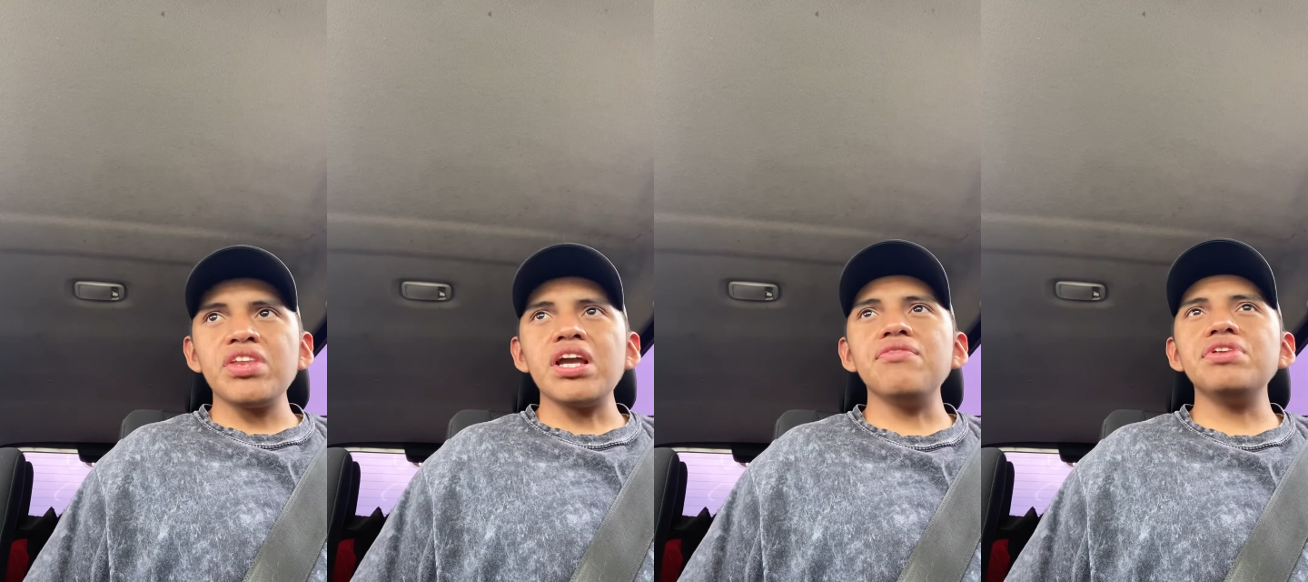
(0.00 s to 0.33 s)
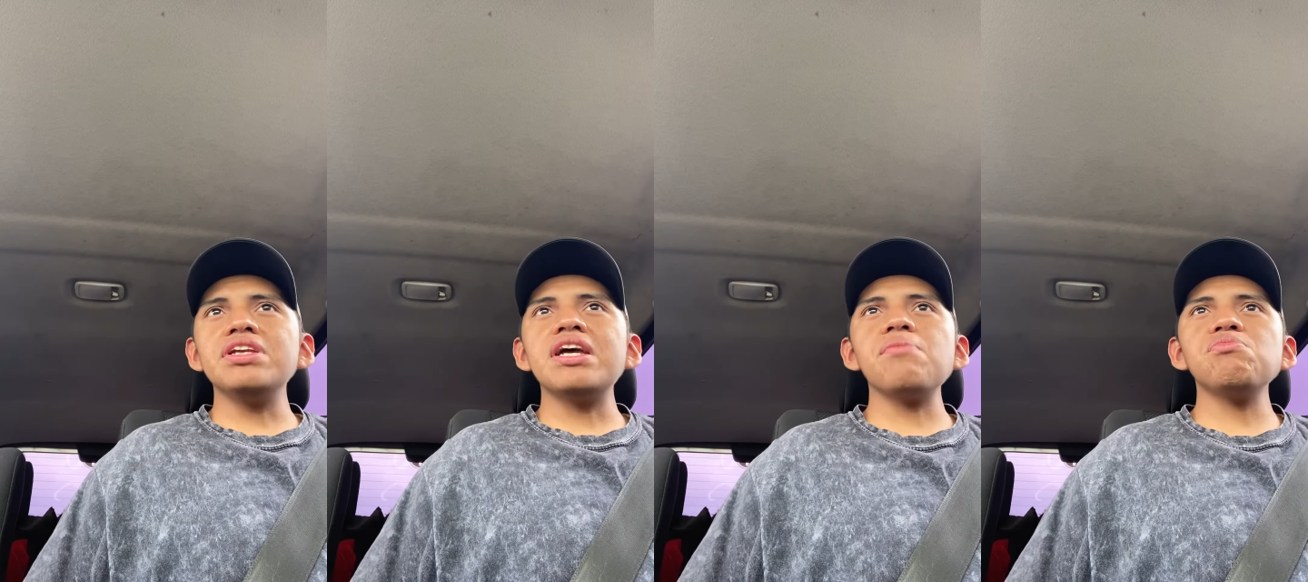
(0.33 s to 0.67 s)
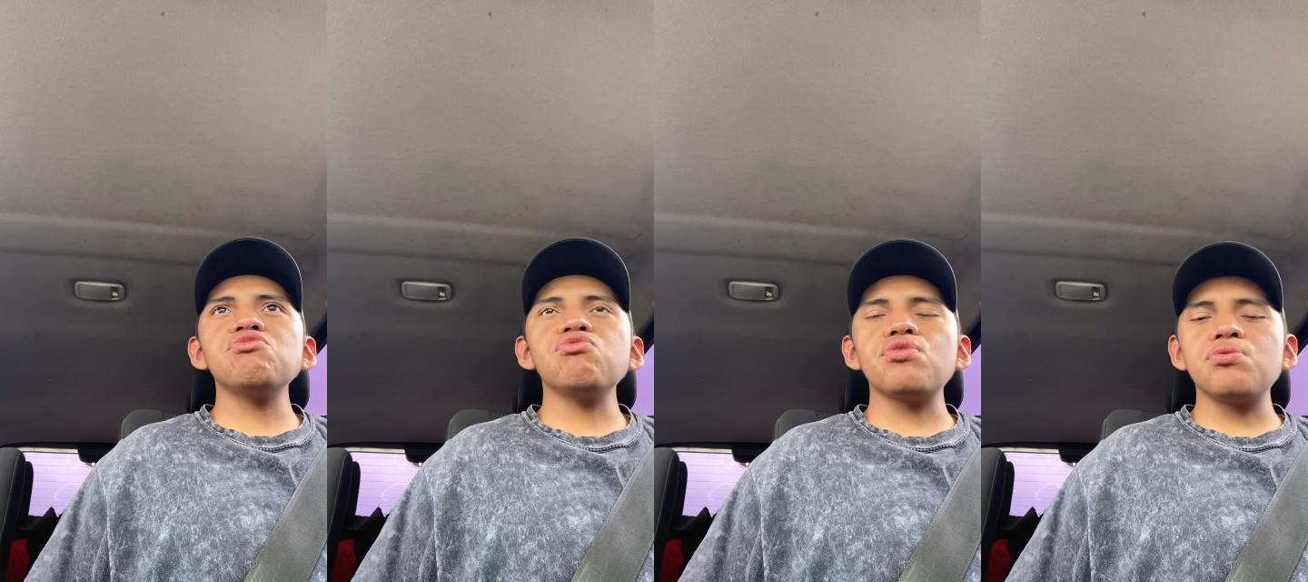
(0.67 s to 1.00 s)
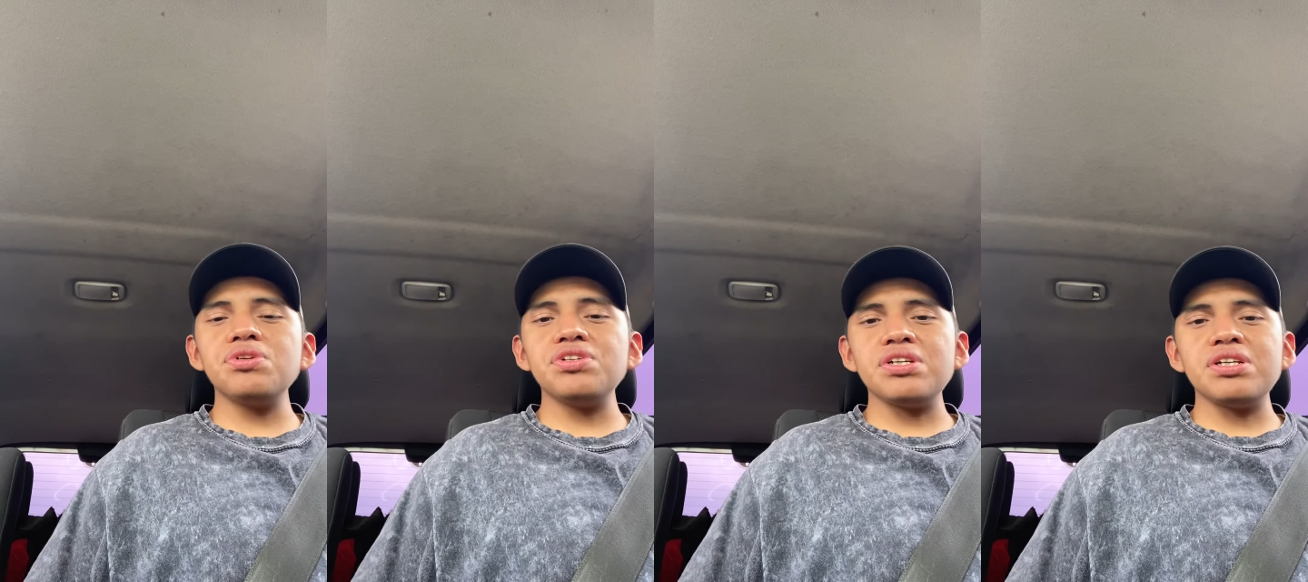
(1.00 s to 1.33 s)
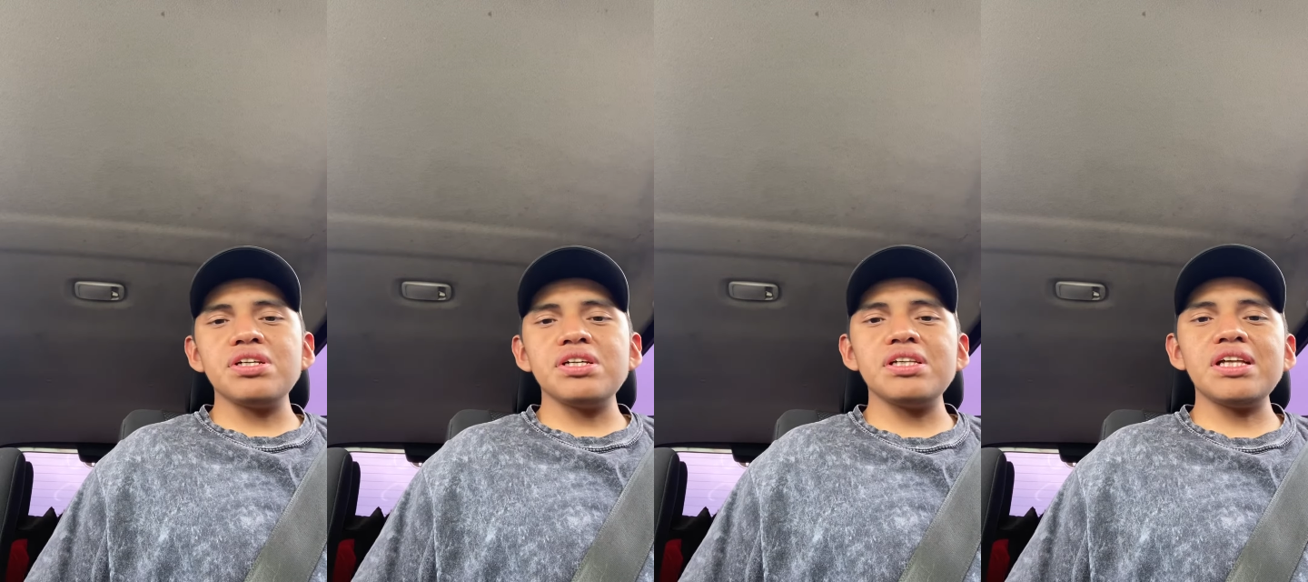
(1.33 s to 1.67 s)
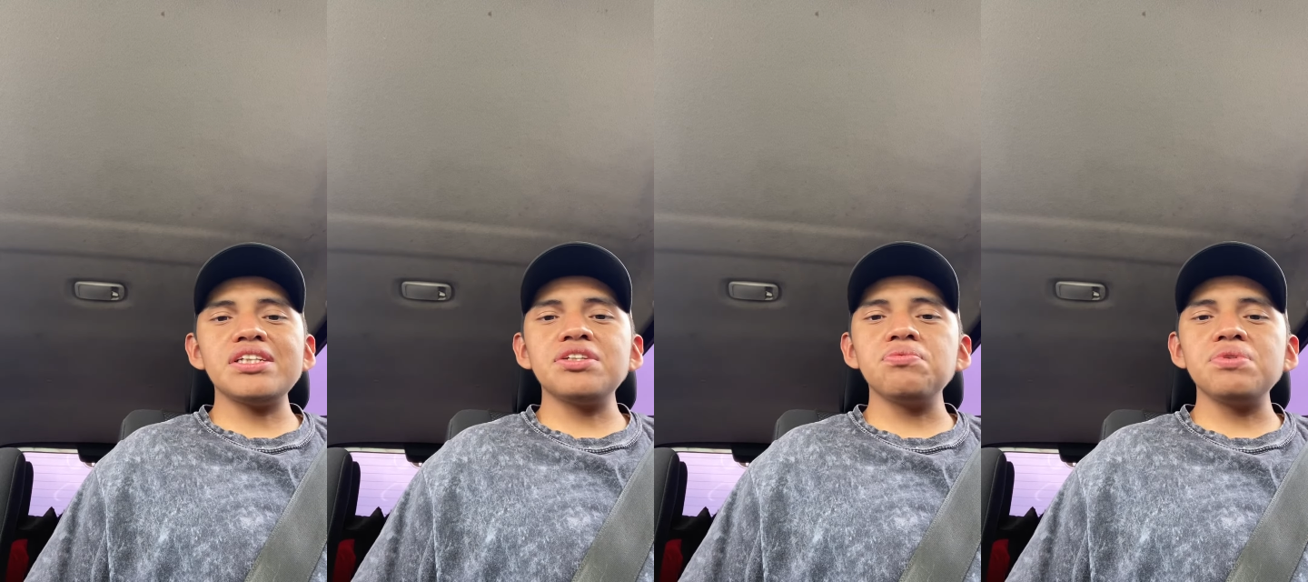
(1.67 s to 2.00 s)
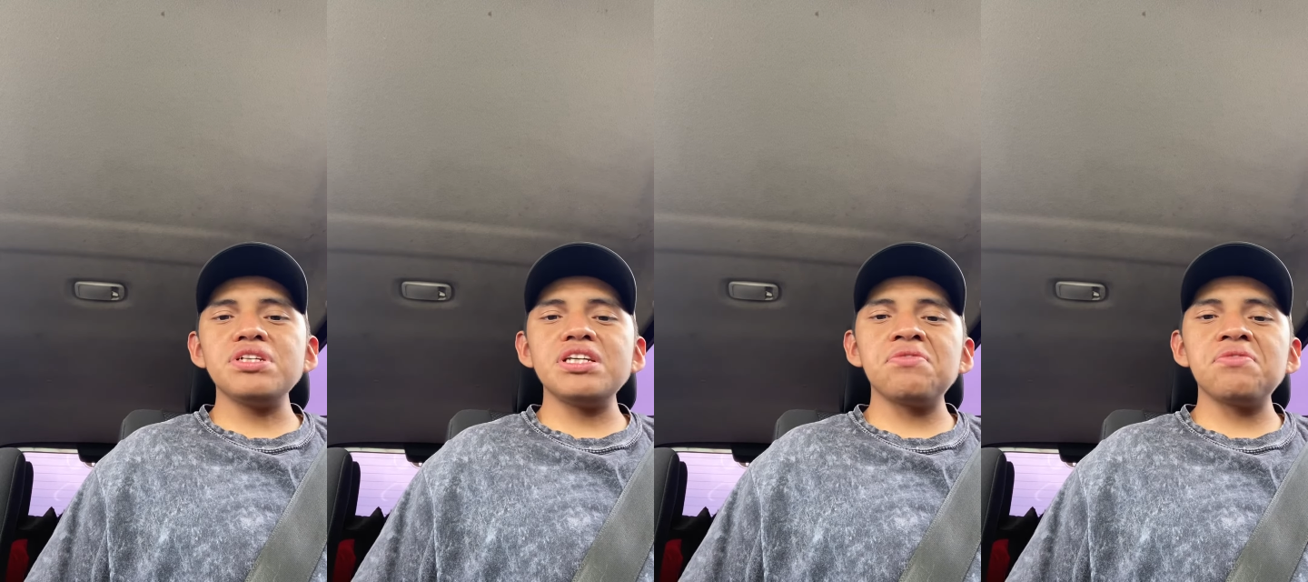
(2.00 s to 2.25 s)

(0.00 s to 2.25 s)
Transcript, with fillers: Everything happens for a reason, and that's the reason